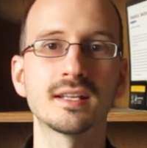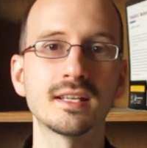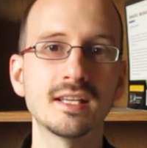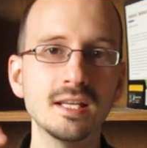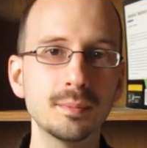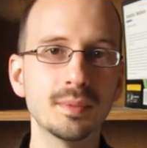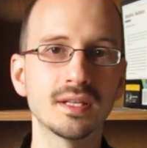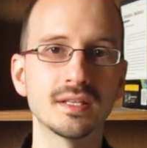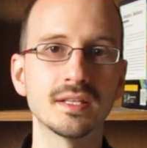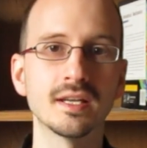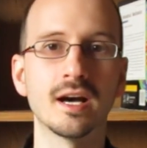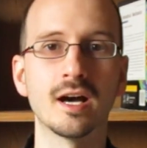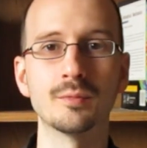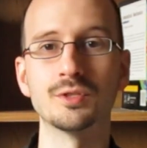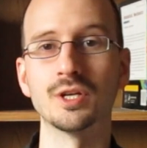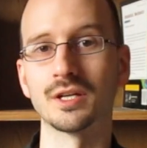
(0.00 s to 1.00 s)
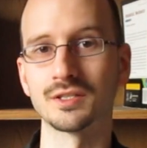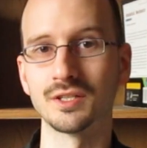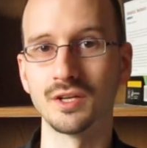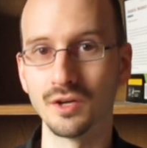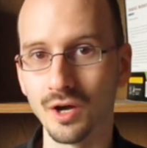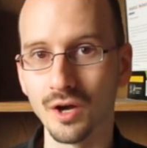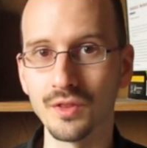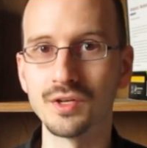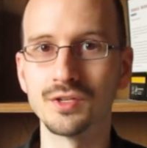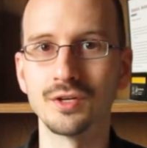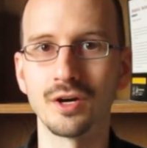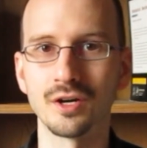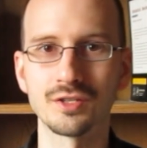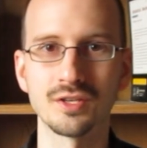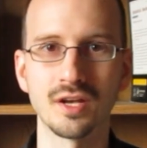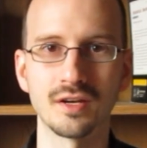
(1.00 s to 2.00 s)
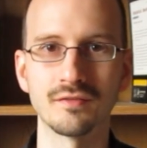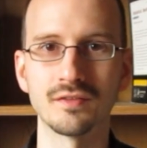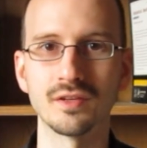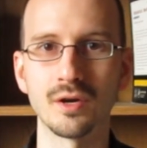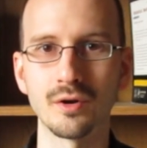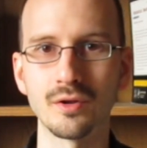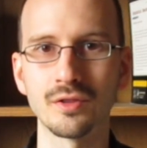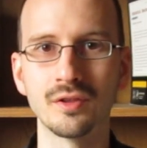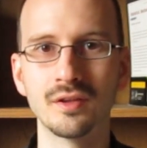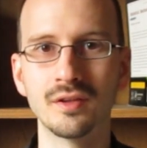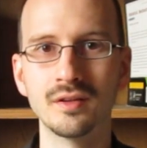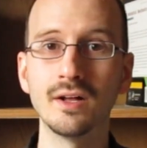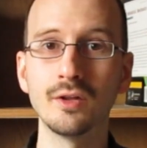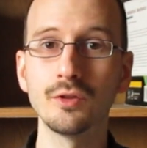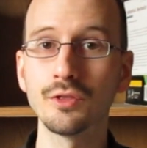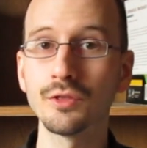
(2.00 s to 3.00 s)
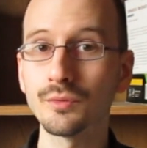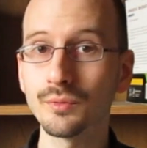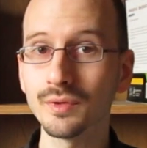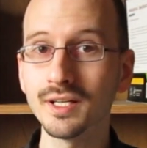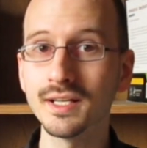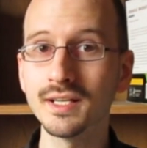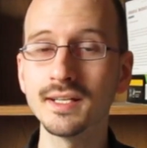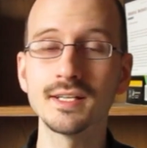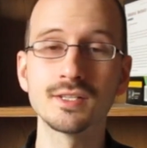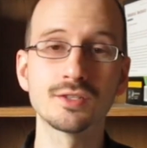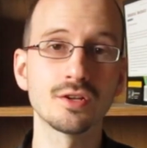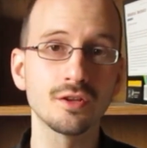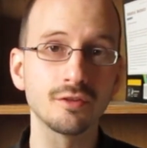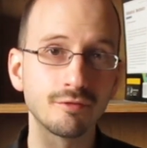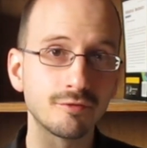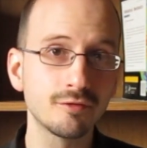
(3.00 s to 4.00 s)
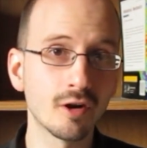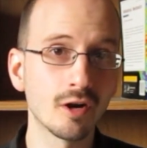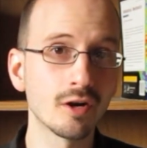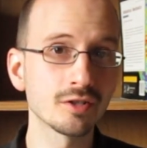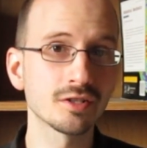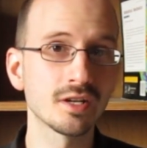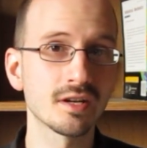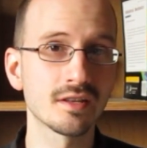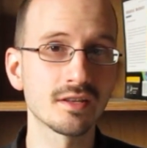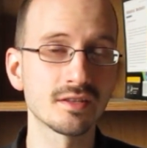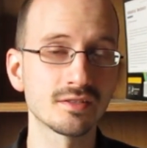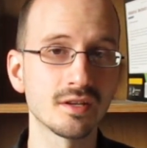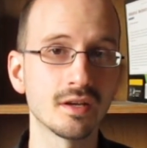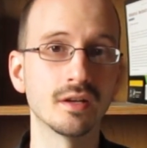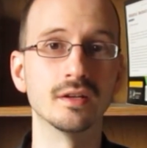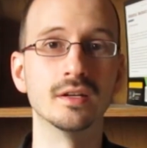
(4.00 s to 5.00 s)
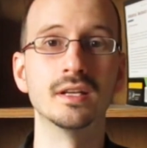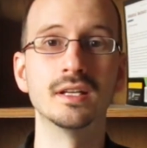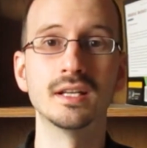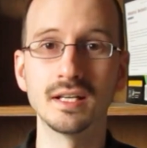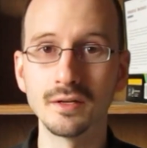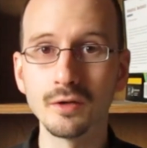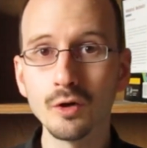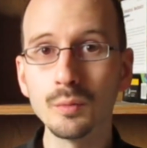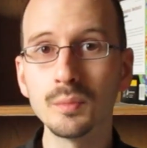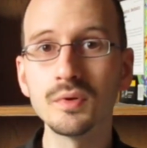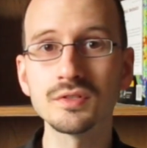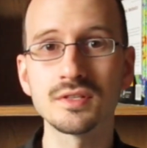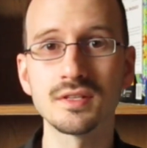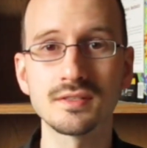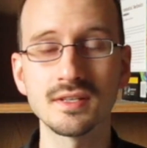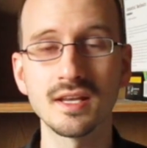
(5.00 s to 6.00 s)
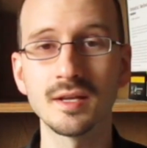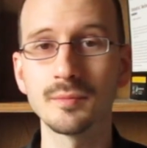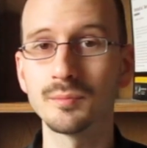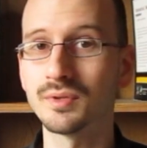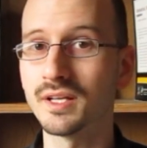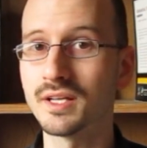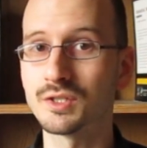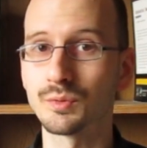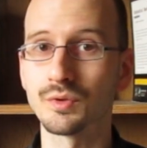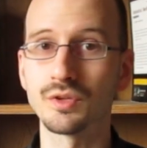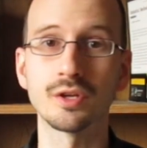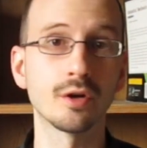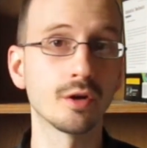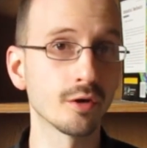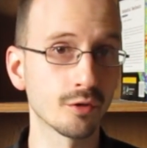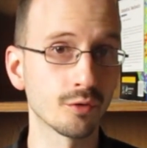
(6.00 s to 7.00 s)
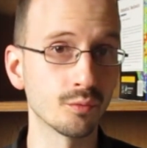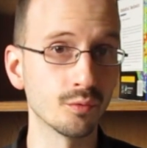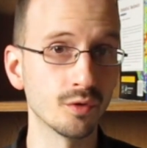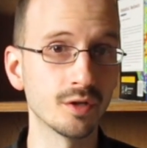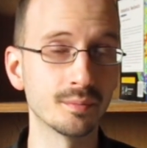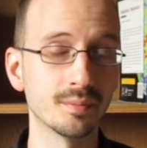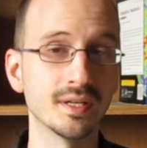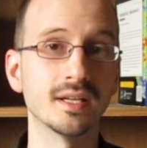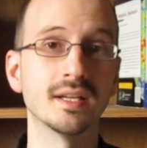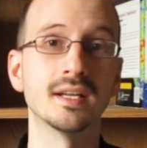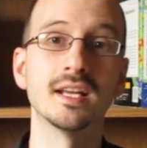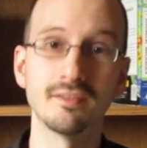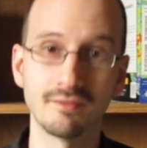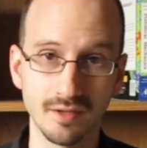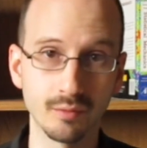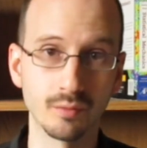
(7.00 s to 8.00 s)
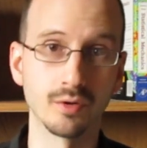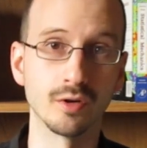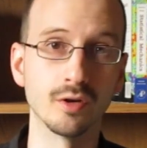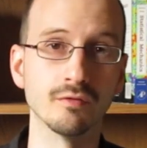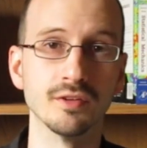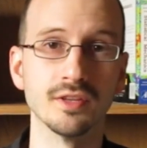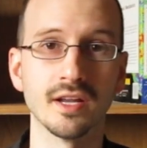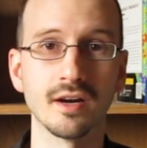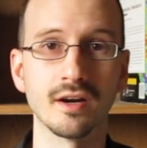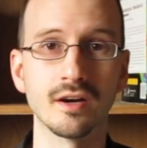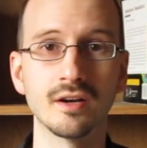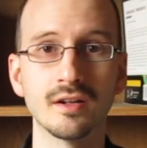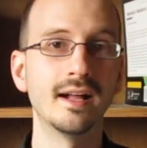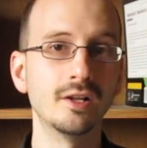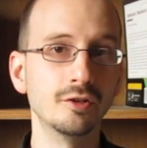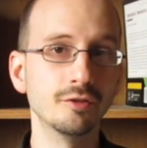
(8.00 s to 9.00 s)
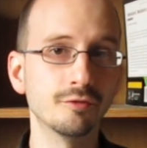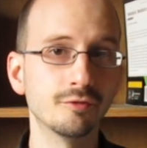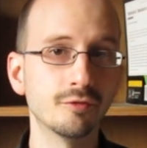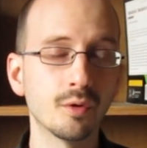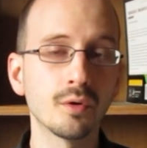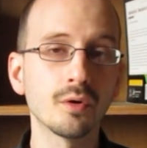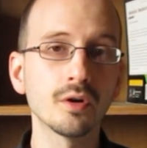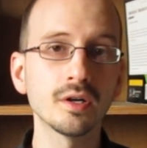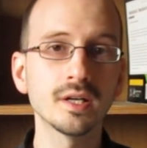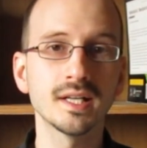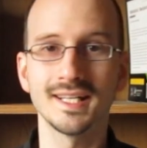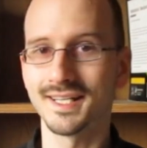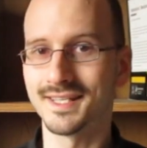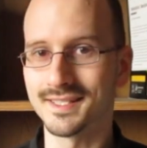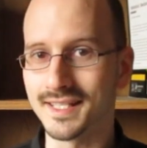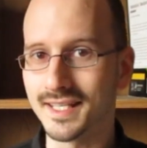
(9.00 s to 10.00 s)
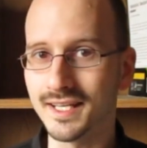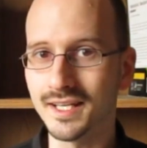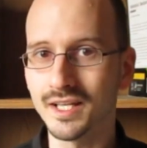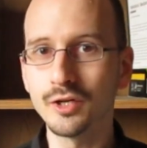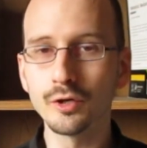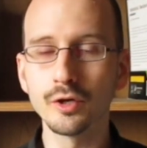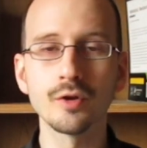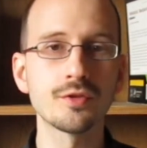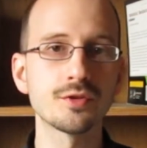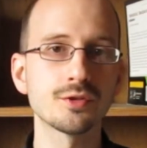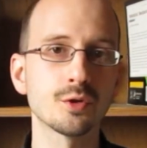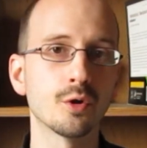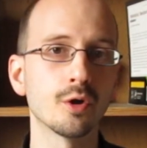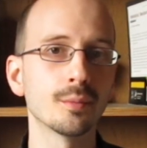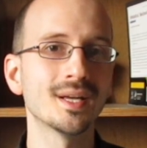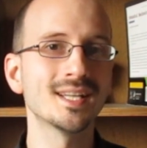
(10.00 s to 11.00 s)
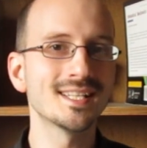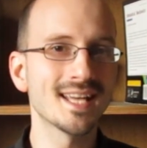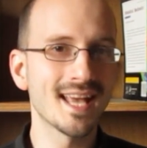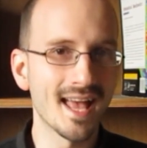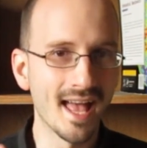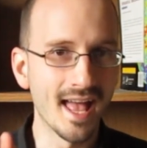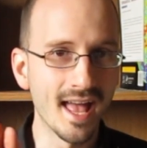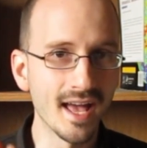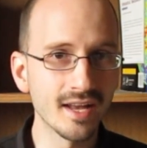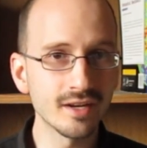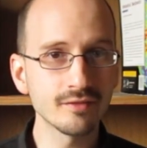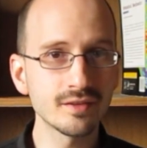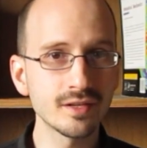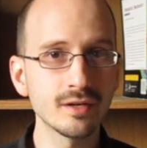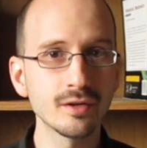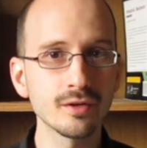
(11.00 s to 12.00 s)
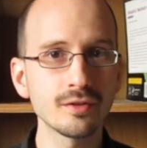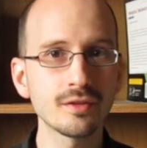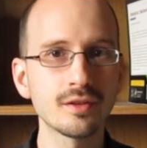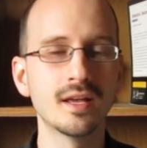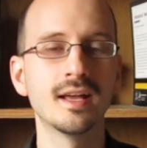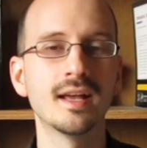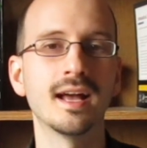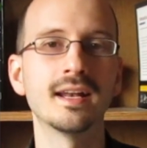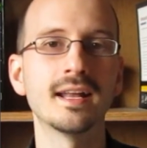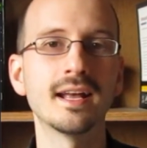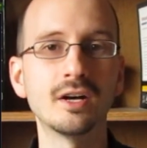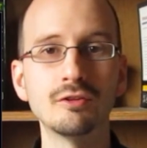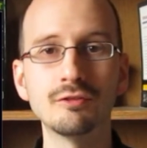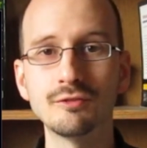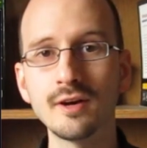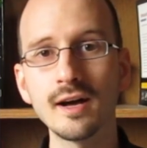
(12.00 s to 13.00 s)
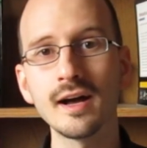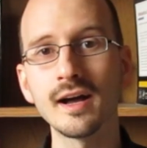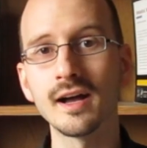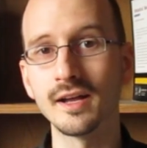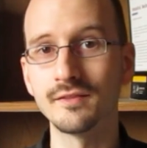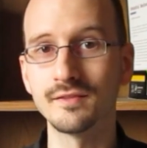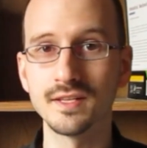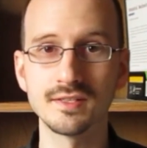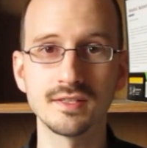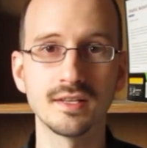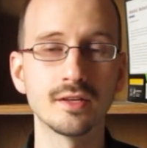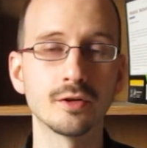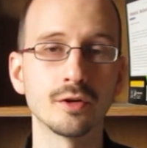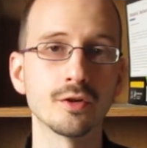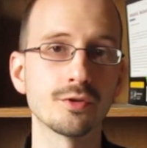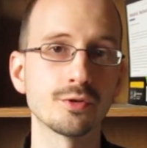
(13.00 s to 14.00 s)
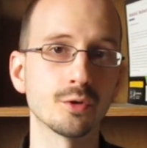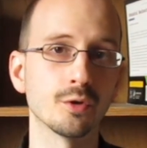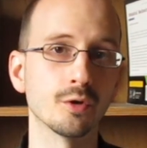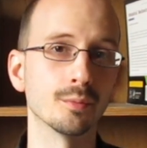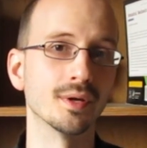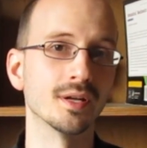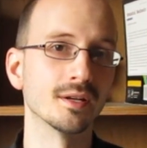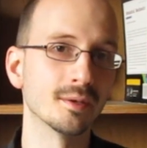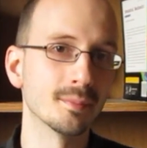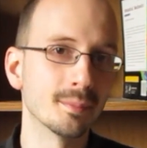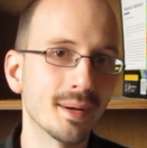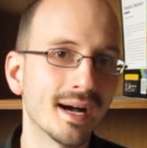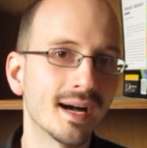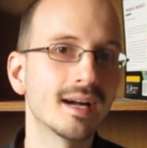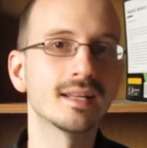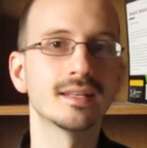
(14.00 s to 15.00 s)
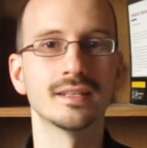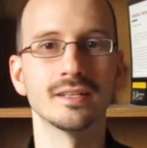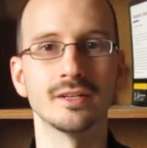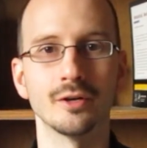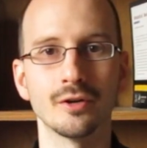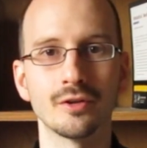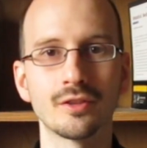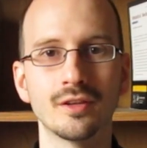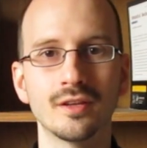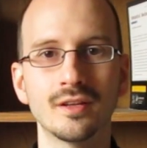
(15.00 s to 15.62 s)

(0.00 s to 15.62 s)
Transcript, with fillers: keeping the object on the dark side of the Earth. L3 is on the far side of the sun in almost the same place where the Earth would be if it were over there. L4 is in Earth's orbit ahead of the Earth, and L5 is in Earth's orbit behind the Earth.